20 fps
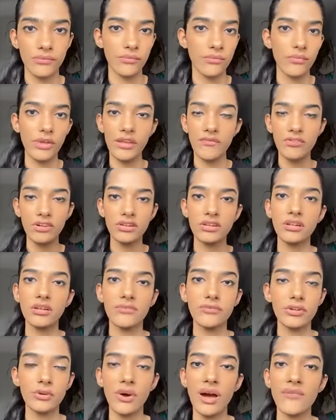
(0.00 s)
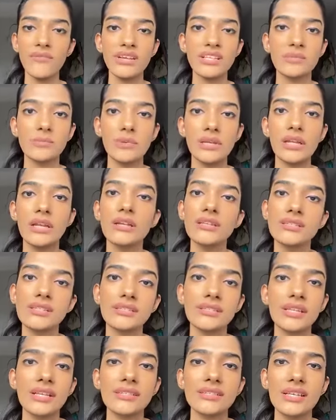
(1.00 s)
even if you have experience
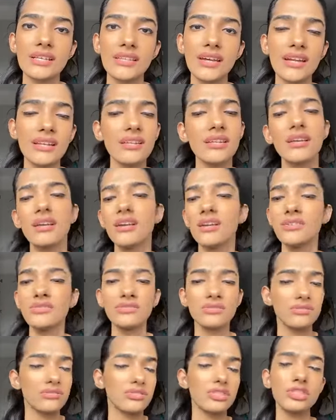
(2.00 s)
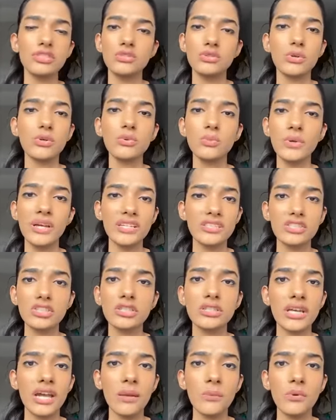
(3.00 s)
and things like that, just don't waste your
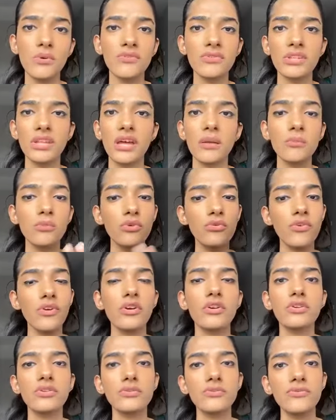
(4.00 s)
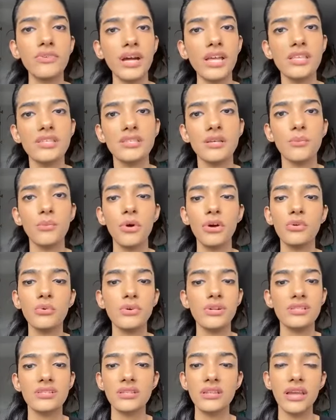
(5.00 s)
time over there. Move on to find someone who
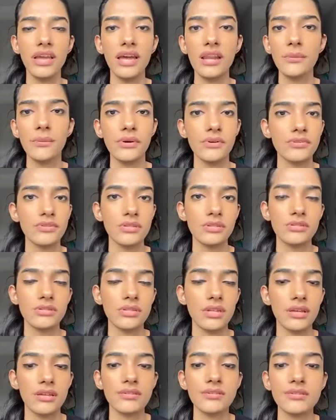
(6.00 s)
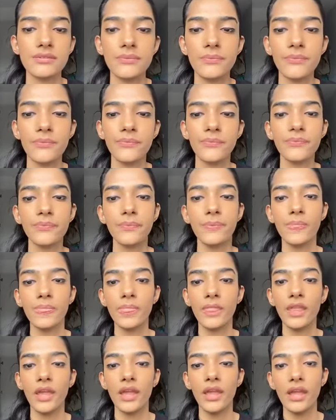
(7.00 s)
doesn't care about such things.
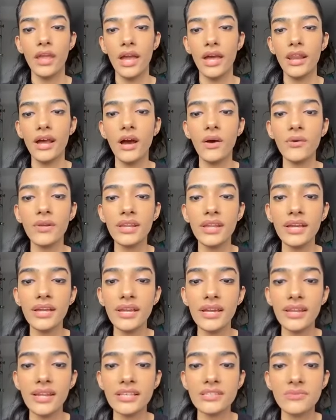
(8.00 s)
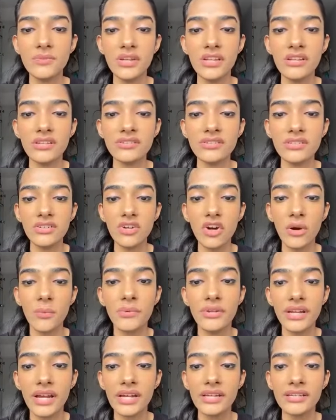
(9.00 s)
And how can I gain experience
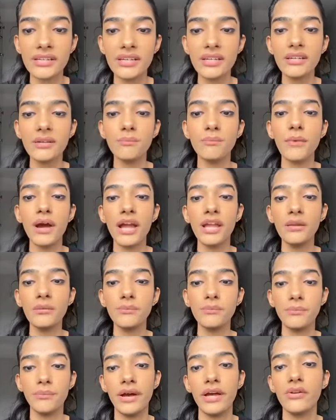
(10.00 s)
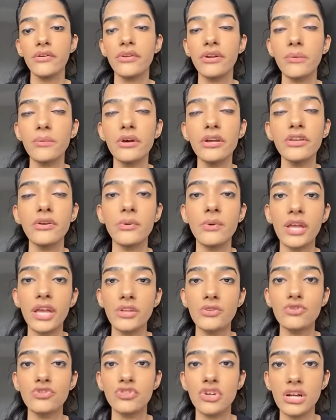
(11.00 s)
copywriting? Mind Panorama, you
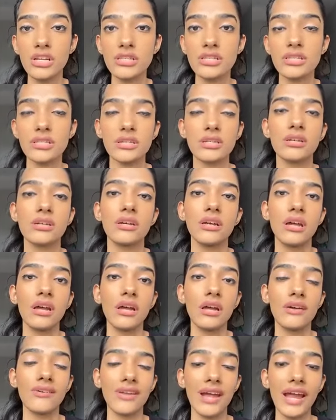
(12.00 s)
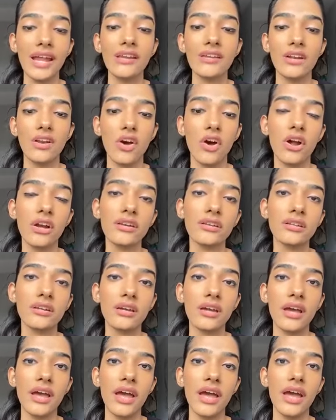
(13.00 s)
can just write a lot,
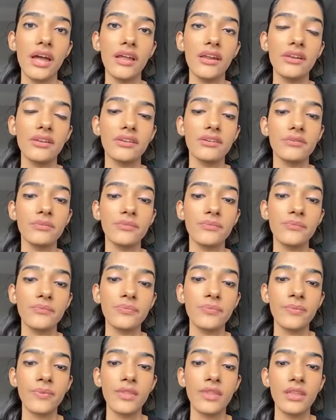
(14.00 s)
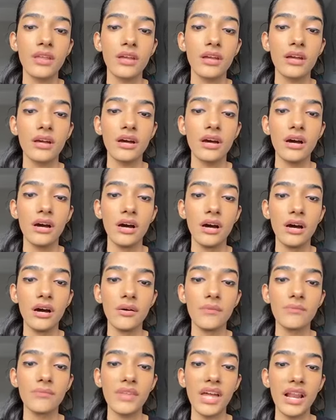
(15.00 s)
and
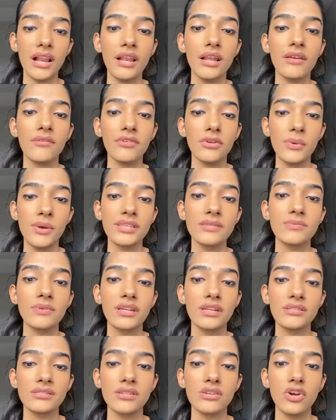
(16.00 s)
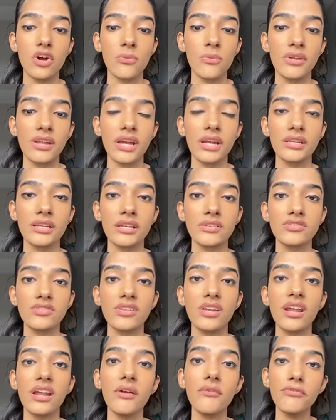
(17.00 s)
that will give you experience in copywriting. So
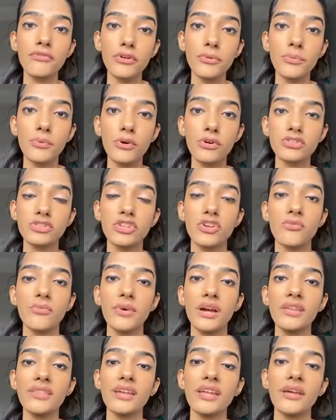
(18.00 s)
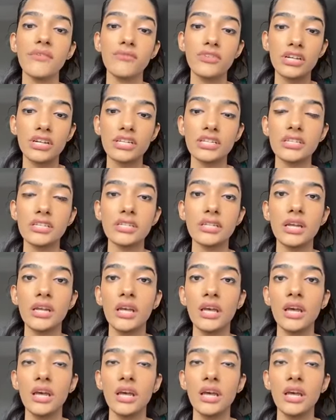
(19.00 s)
there are a few posts of mine that I've written